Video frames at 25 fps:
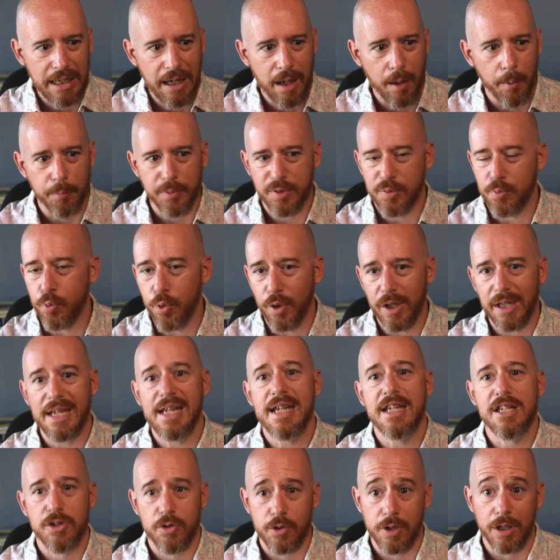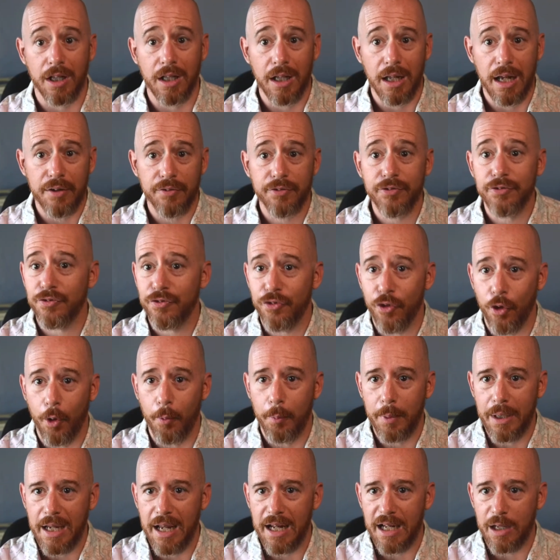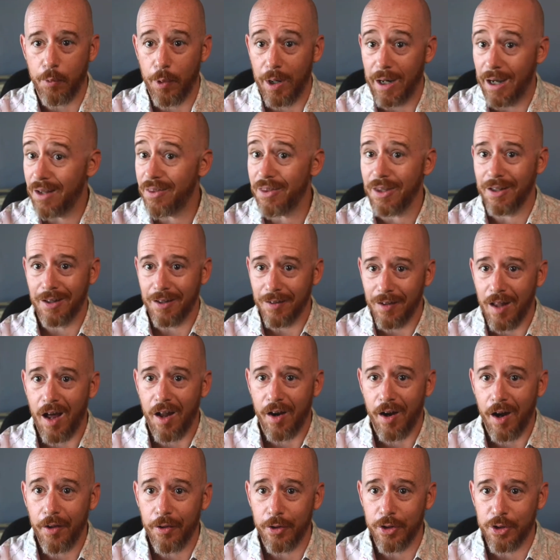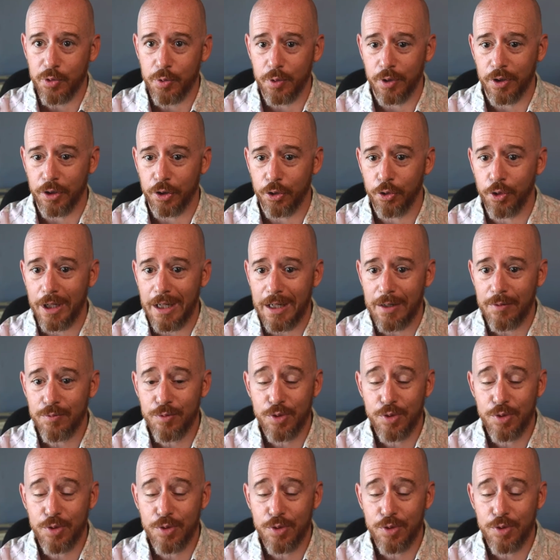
helps bring history to life for me anyway. I think a lot of others will agree.